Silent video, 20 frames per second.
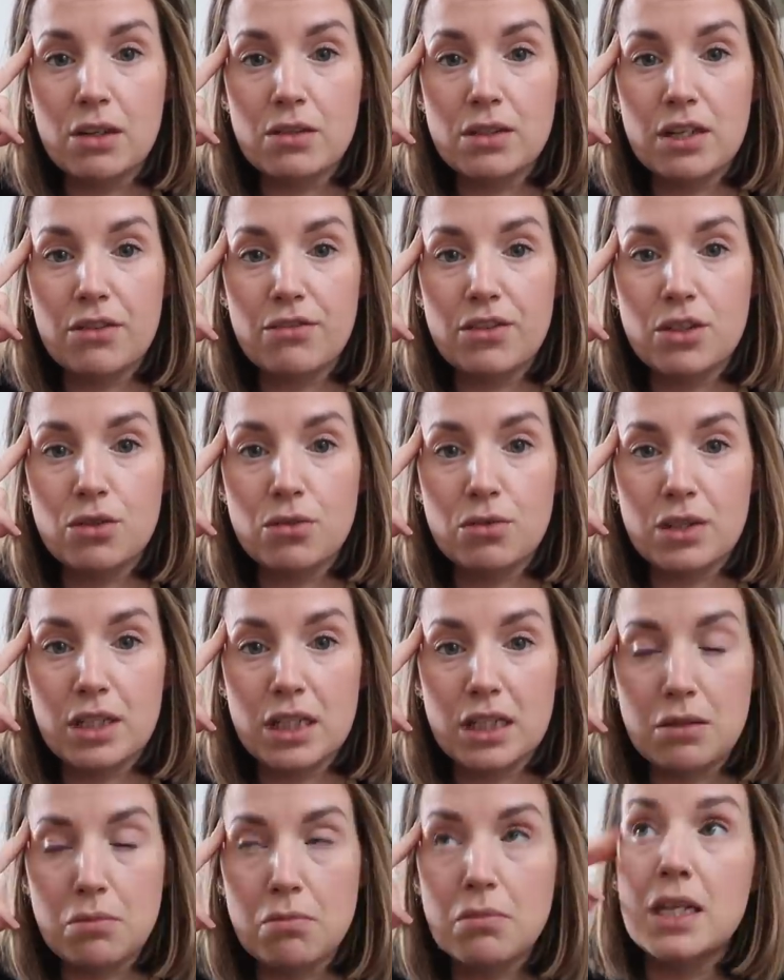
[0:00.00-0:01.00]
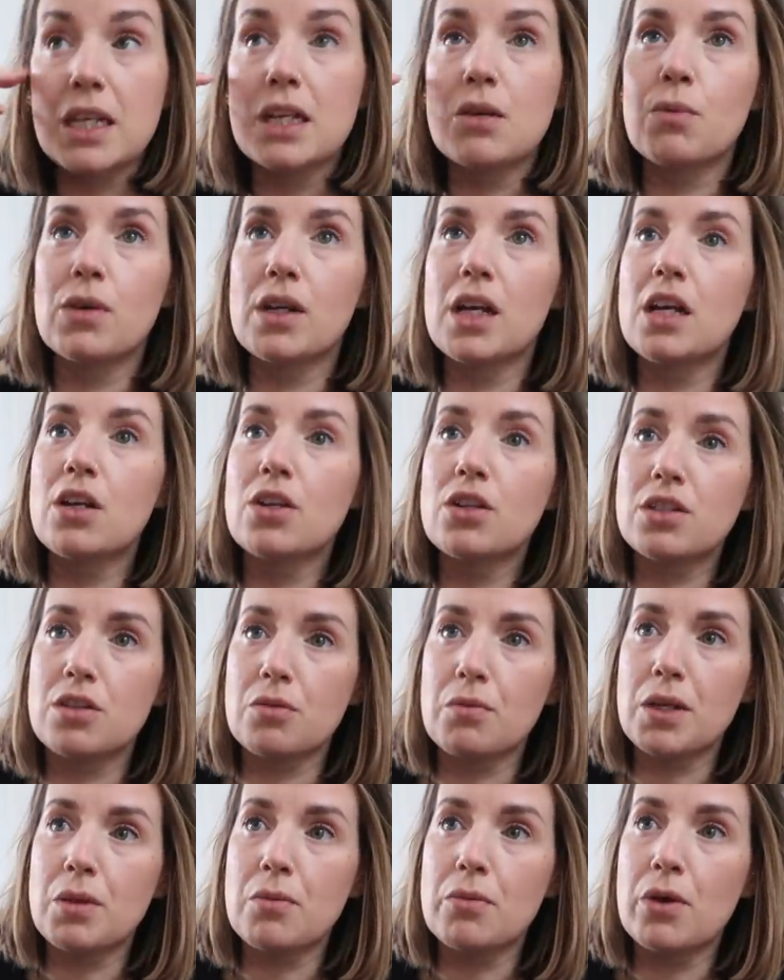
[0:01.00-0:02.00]
It was definitely daunting to me, and when I looked
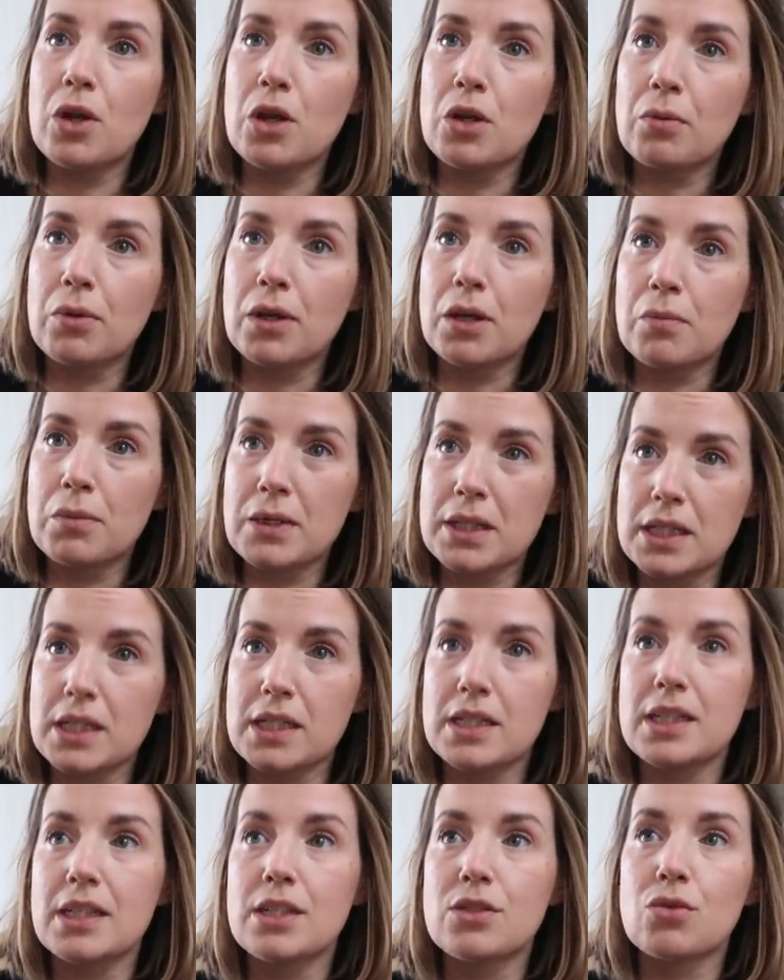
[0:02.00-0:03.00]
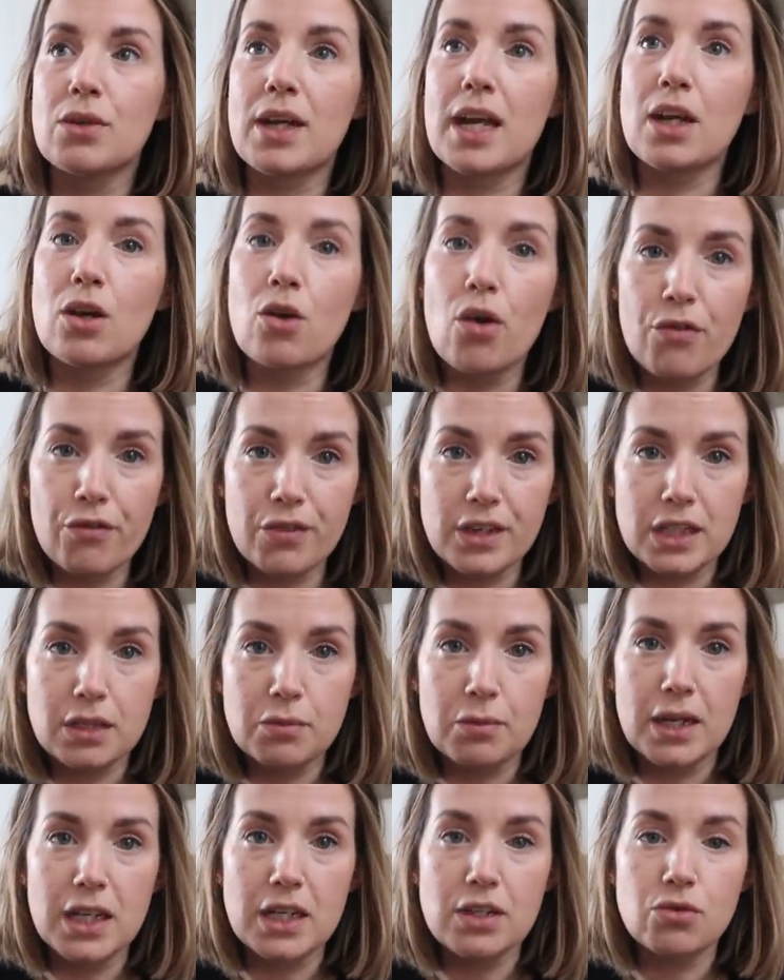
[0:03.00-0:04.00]
at people opening businesses or getting office
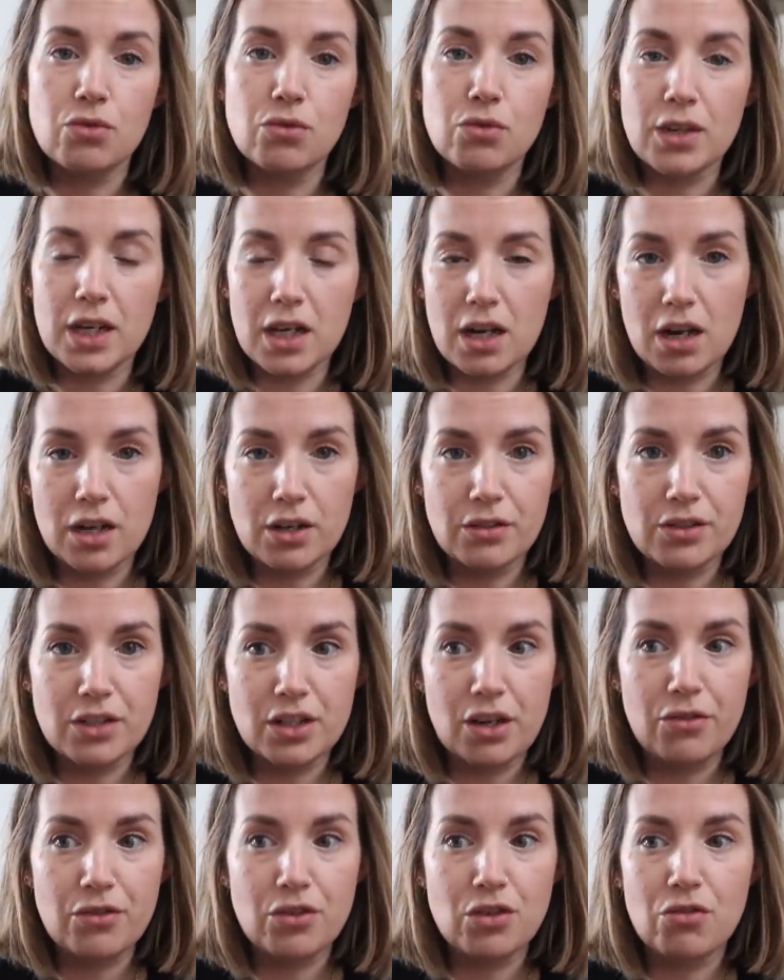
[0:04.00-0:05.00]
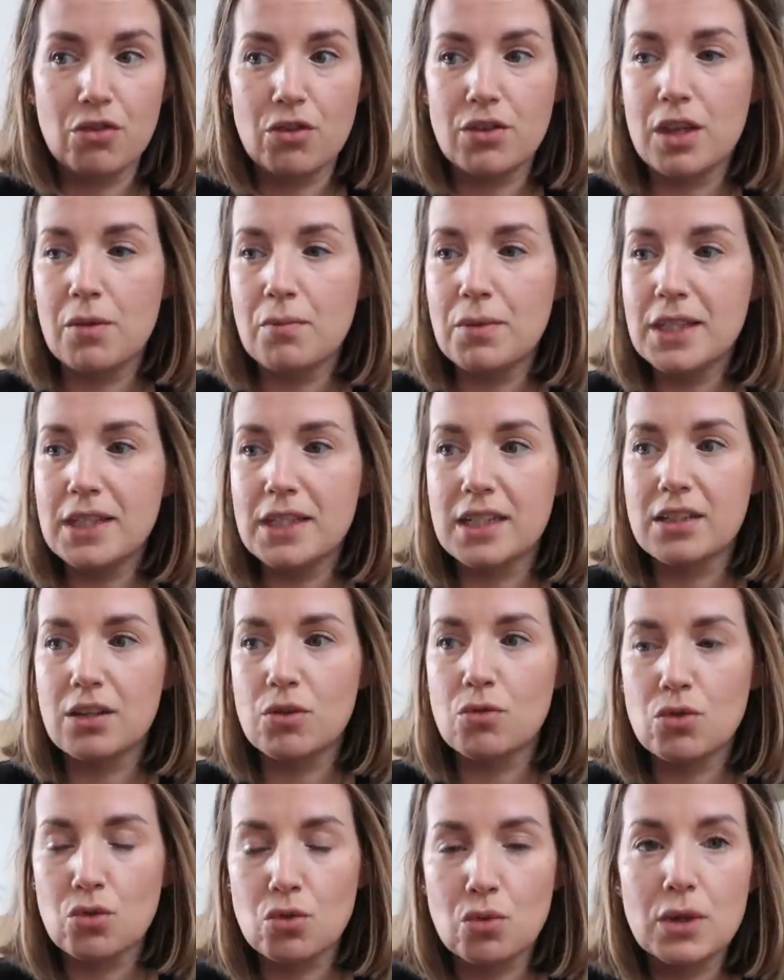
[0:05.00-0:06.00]
space, all that kind of stuff to grow their business,
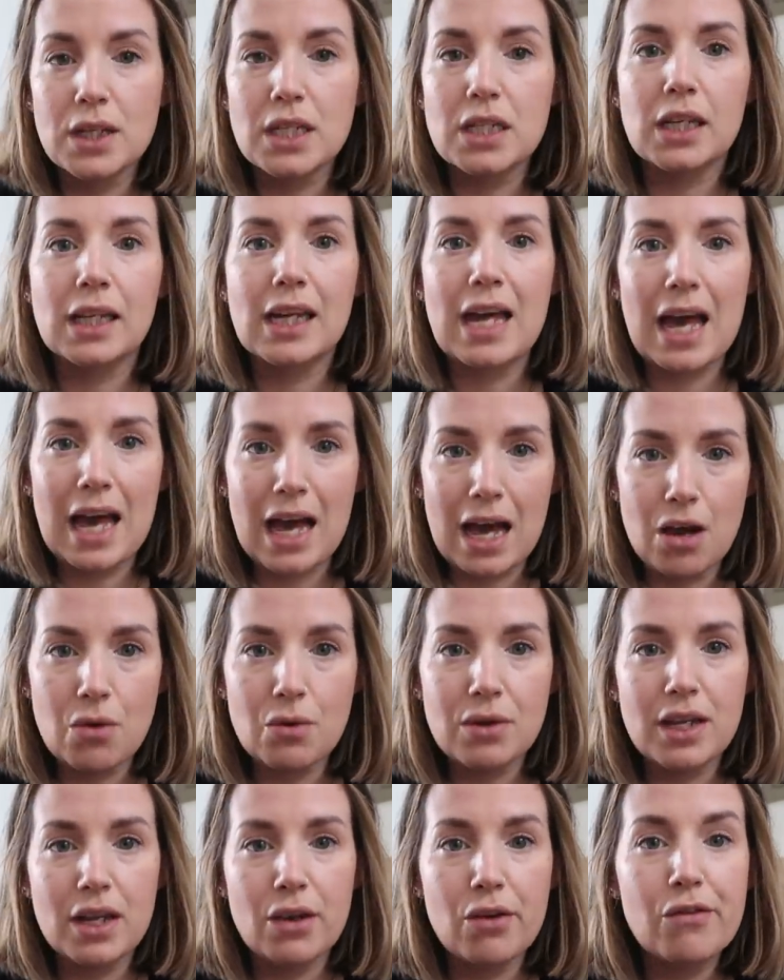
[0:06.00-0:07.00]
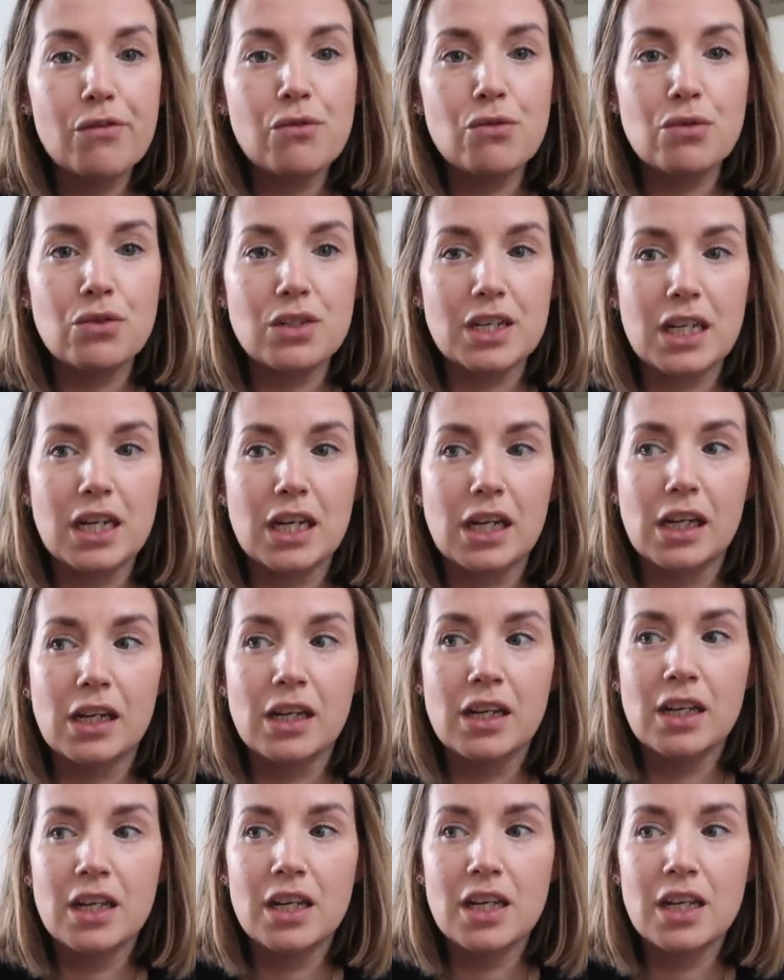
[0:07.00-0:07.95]
I was always like, how are they affording